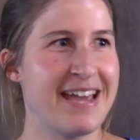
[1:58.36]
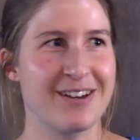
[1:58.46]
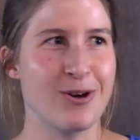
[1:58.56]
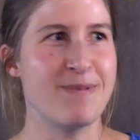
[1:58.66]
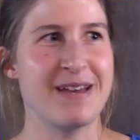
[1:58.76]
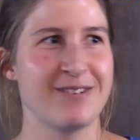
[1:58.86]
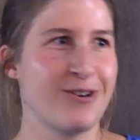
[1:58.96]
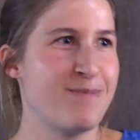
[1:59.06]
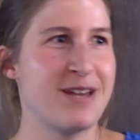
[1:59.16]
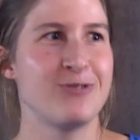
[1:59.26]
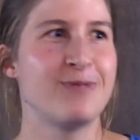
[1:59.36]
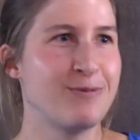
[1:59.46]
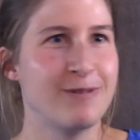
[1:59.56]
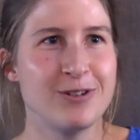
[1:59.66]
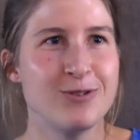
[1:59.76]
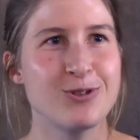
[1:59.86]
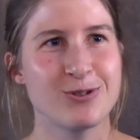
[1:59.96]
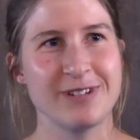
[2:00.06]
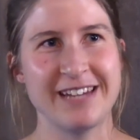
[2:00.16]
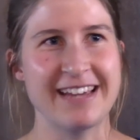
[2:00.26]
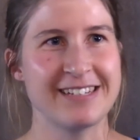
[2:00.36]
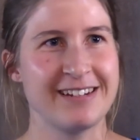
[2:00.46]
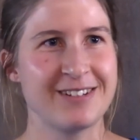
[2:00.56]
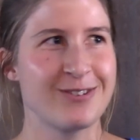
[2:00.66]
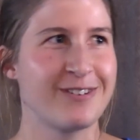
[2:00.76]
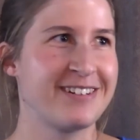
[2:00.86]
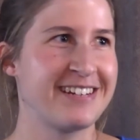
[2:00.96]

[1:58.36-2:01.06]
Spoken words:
compared to what we were used to in Excel and so on.